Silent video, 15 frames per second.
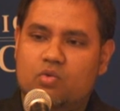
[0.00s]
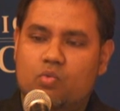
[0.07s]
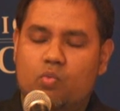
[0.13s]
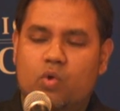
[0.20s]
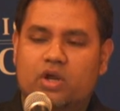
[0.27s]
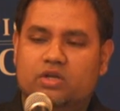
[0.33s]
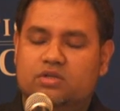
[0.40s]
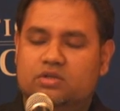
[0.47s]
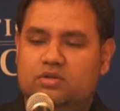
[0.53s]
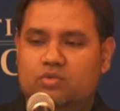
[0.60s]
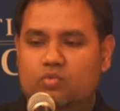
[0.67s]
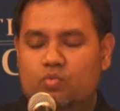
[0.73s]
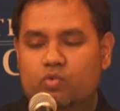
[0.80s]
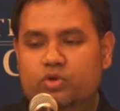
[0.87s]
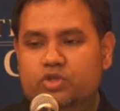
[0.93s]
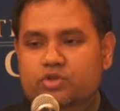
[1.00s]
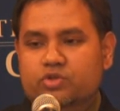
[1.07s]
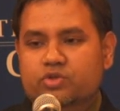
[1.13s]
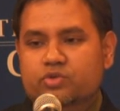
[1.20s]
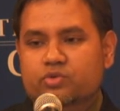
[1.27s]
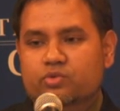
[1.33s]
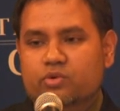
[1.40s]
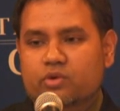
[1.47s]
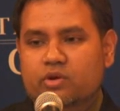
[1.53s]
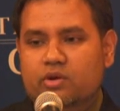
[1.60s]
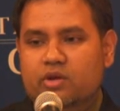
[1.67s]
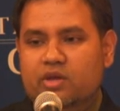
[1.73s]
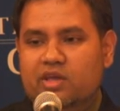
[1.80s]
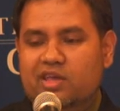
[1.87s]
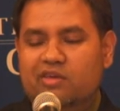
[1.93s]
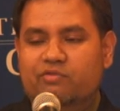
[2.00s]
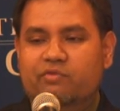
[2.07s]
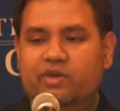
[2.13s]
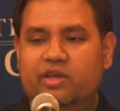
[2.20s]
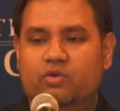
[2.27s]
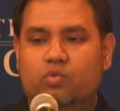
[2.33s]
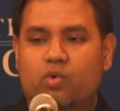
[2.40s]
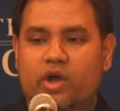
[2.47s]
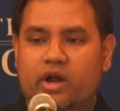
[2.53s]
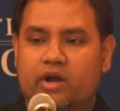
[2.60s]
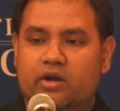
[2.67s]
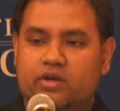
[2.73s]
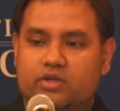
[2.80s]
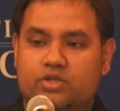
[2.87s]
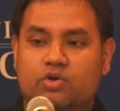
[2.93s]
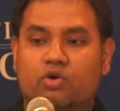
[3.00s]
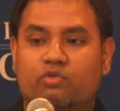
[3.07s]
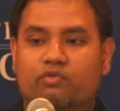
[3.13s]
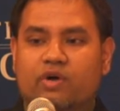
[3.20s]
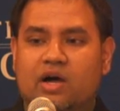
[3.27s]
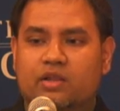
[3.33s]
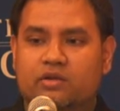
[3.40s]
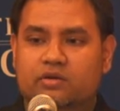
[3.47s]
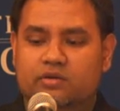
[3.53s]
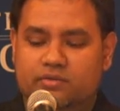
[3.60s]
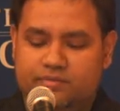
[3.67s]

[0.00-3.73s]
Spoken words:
What would you do if it were your father?